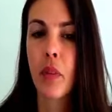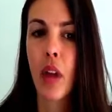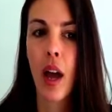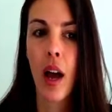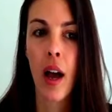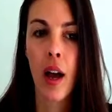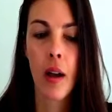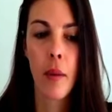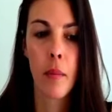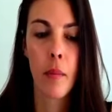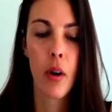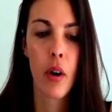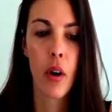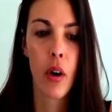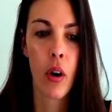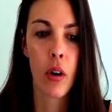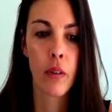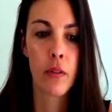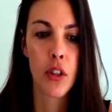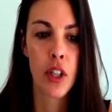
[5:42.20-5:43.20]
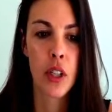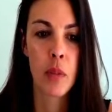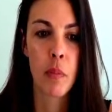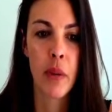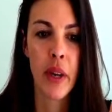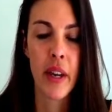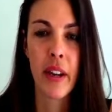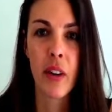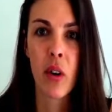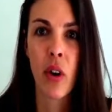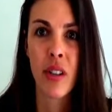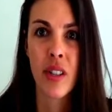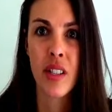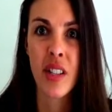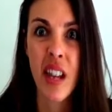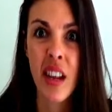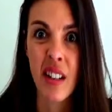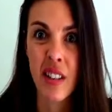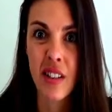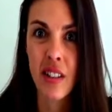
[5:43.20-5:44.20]
of just being
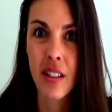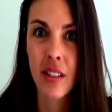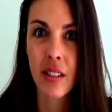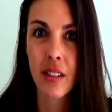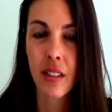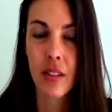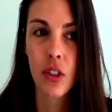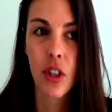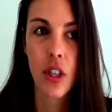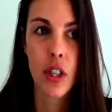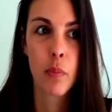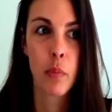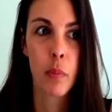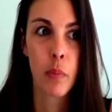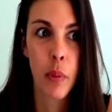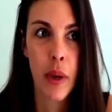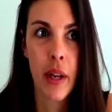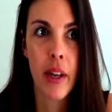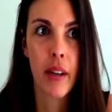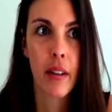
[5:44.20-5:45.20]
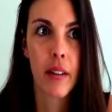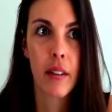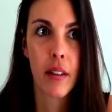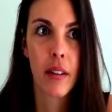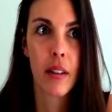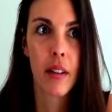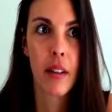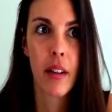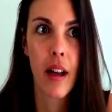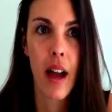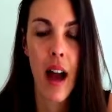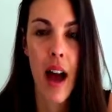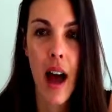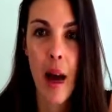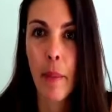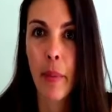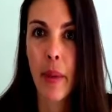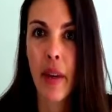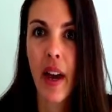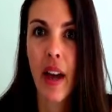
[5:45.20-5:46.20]
content, just being
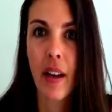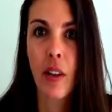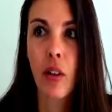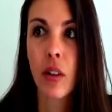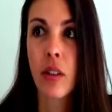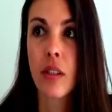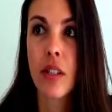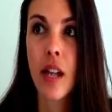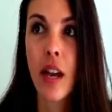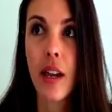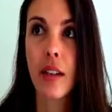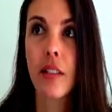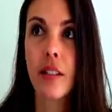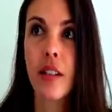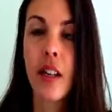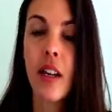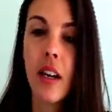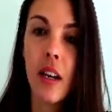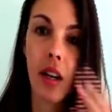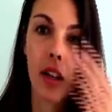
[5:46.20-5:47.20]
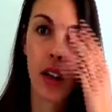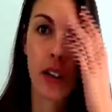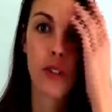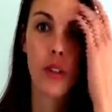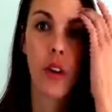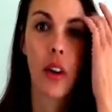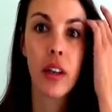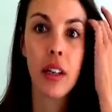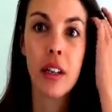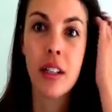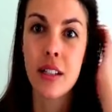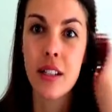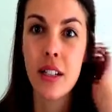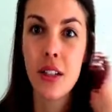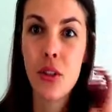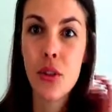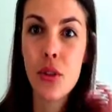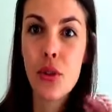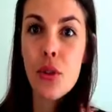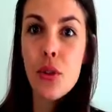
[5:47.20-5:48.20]
happy and content. It's not easy
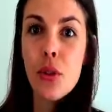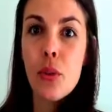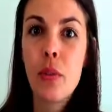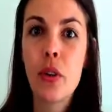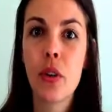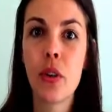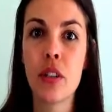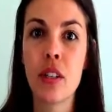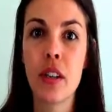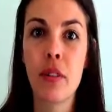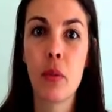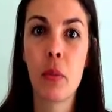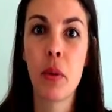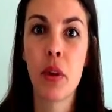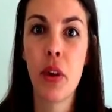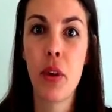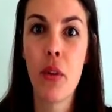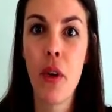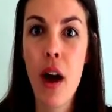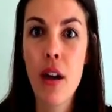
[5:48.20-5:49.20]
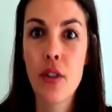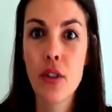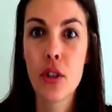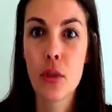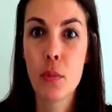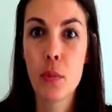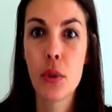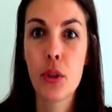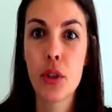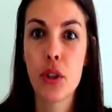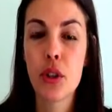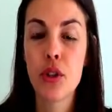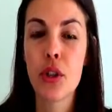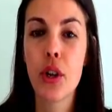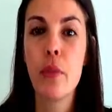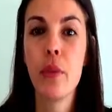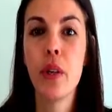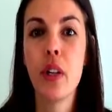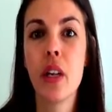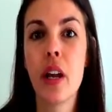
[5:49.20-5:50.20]
to do because everybody around you is pushing
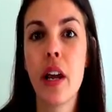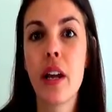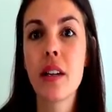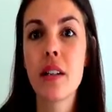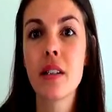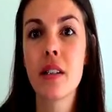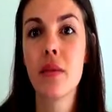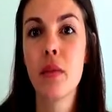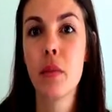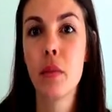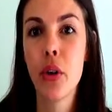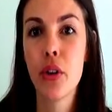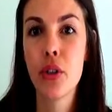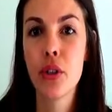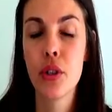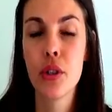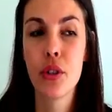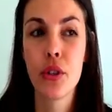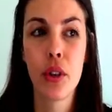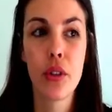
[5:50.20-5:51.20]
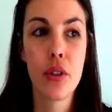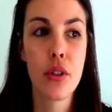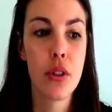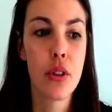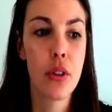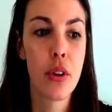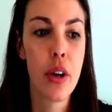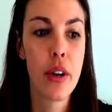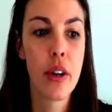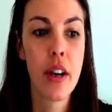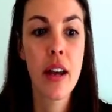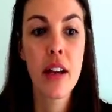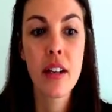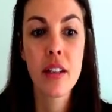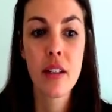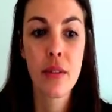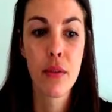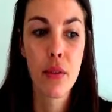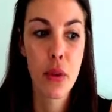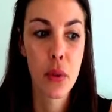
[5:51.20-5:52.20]
so many negative emotions onto you and
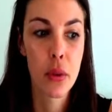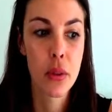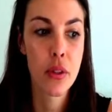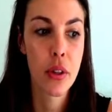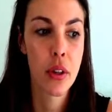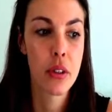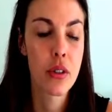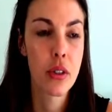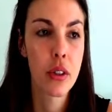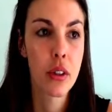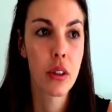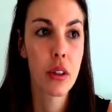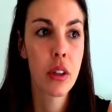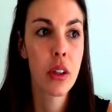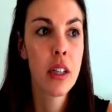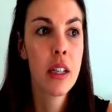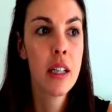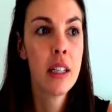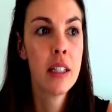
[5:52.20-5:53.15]
negative thoughts onto you.